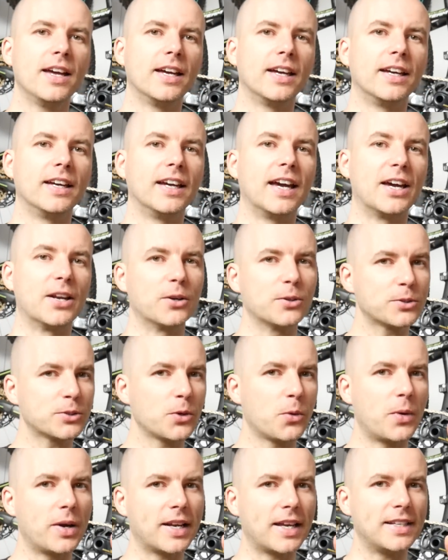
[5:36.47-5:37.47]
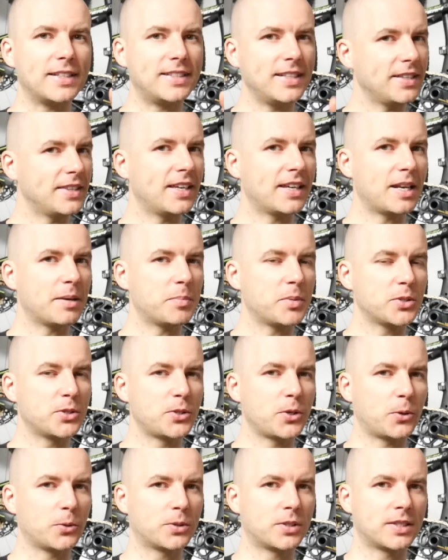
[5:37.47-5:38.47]
And also, when I did that
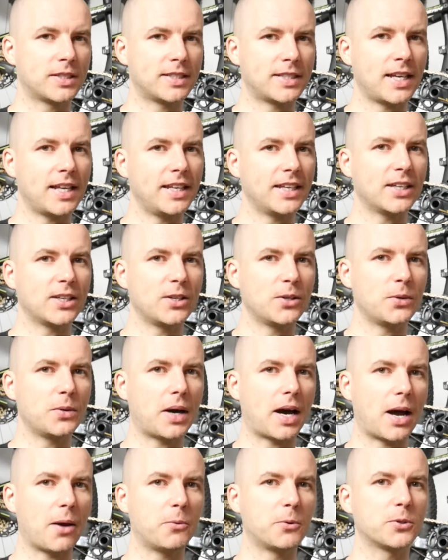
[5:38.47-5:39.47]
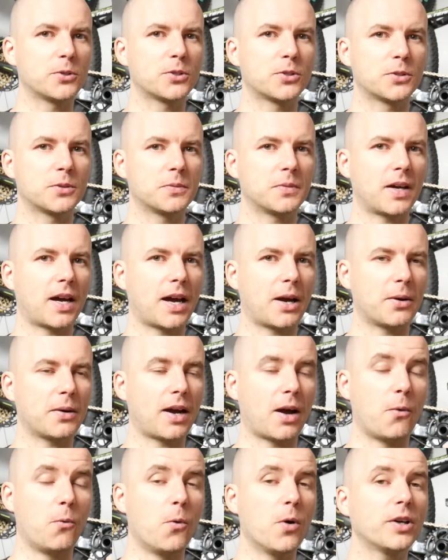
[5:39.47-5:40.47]
episode telling you I
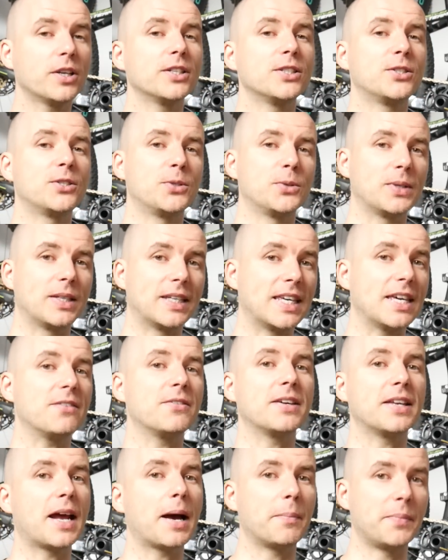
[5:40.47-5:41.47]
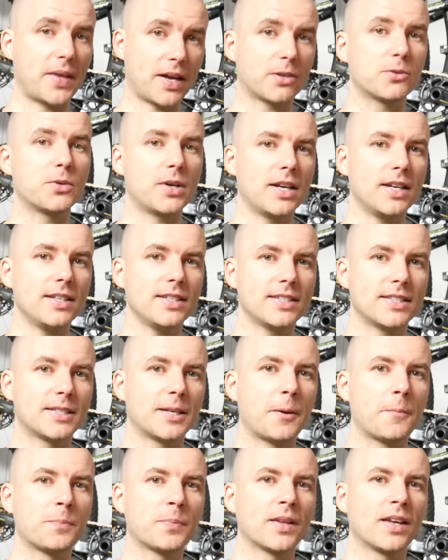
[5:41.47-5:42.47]
wanted to give it up, that race,
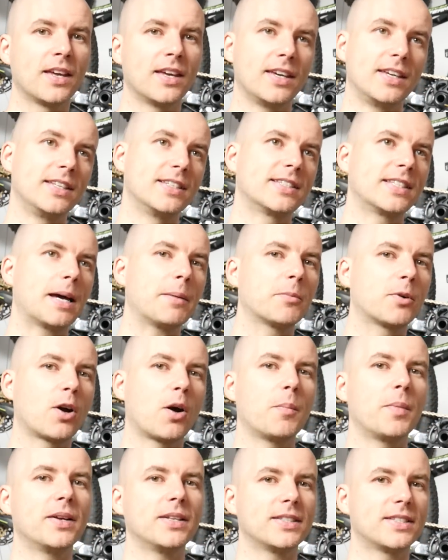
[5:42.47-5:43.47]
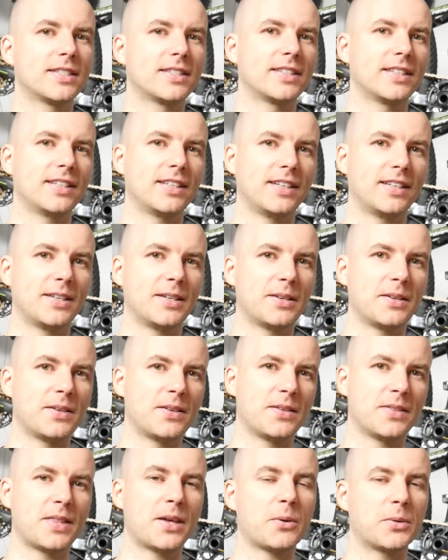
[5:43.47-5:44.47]
in some comments
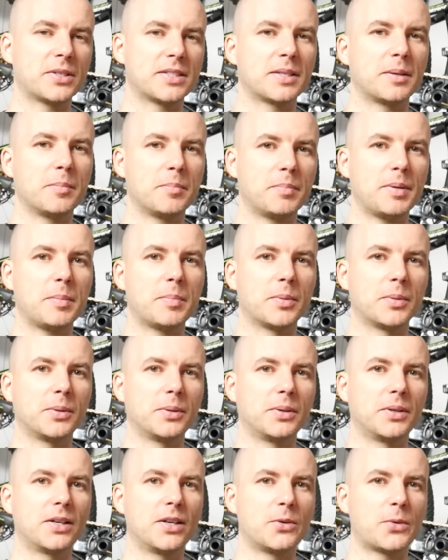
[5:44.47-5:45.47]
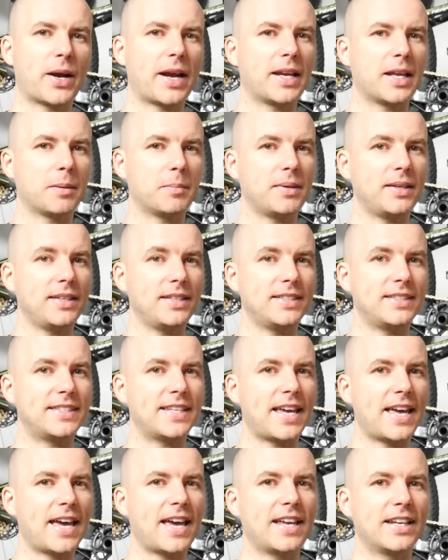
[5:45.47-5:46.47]
there were some people writing me,
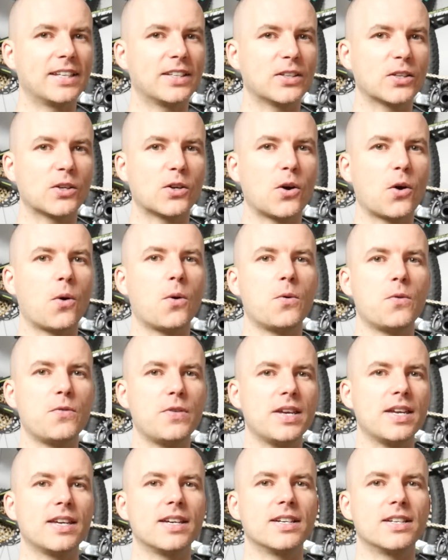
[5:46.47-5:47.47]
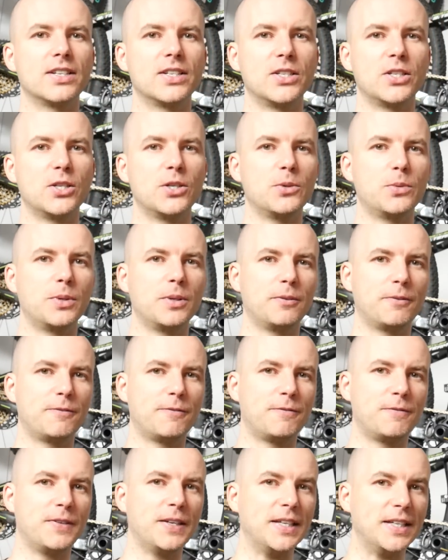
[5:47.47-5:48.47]
Dan, go vegan, you will
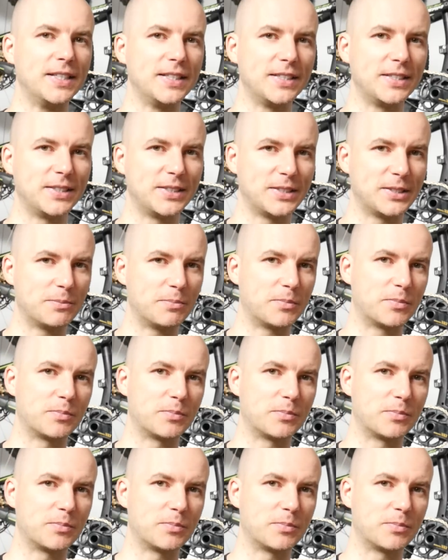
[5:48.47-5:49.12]
feel